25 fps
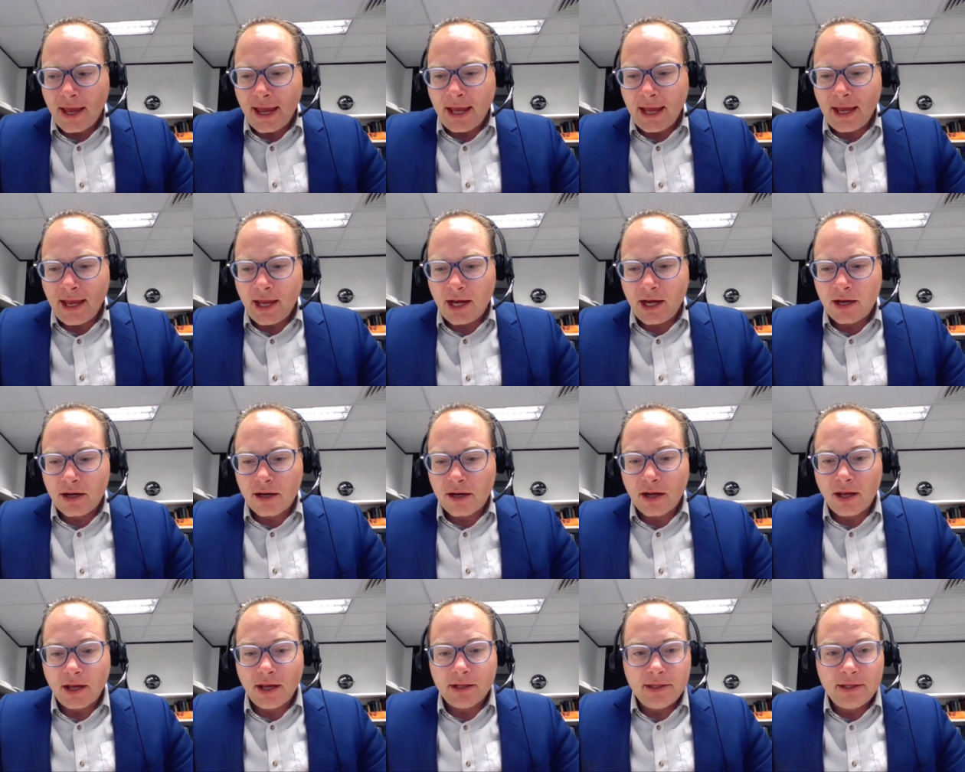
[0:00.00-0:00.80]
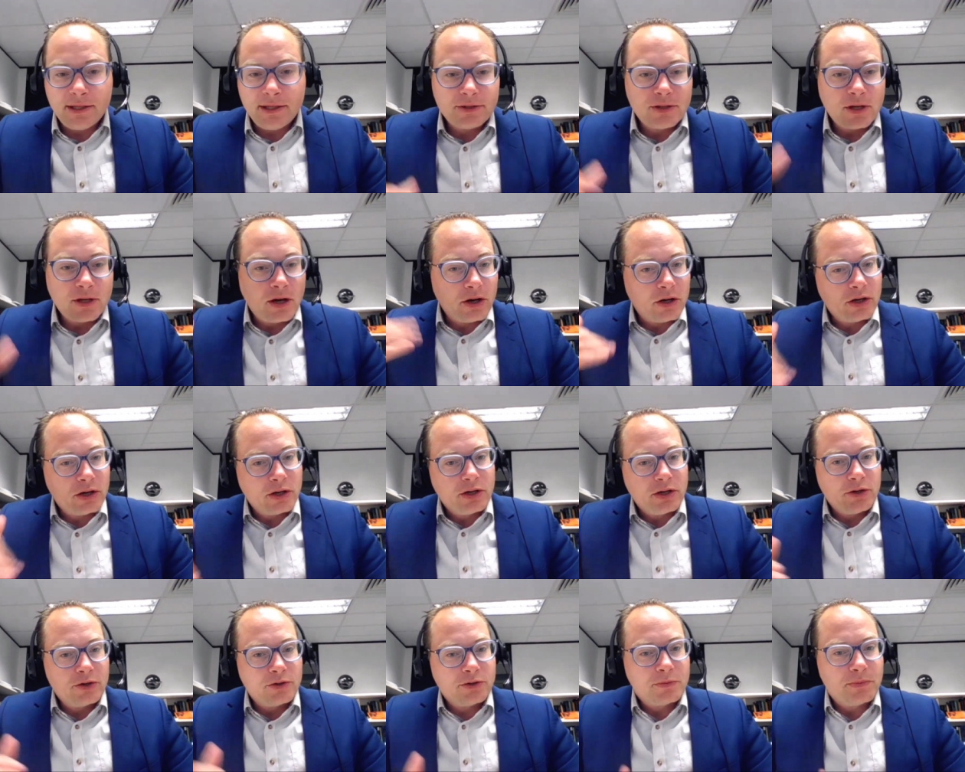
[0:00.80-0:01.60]
and at least hundred
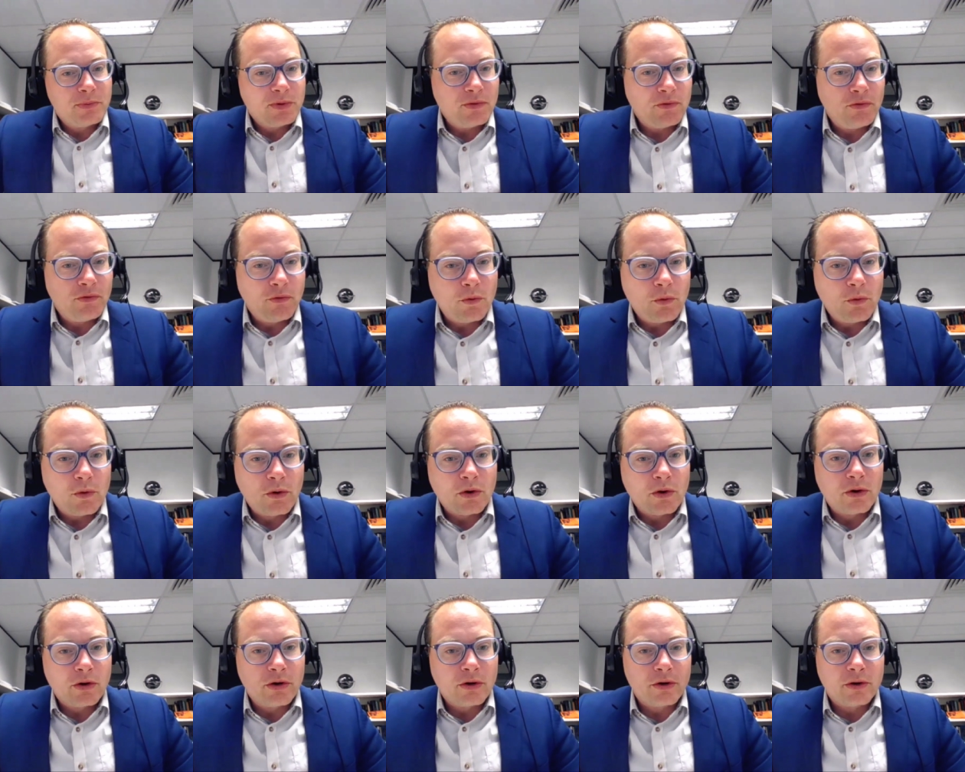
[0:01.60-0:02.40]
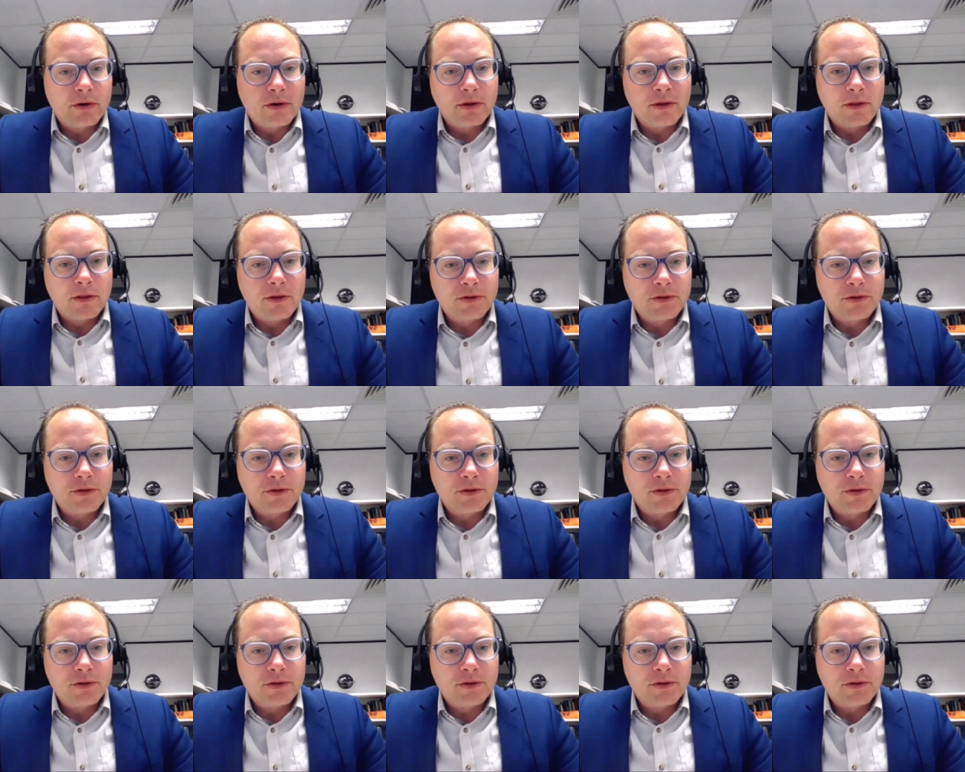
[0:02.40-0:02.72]
years before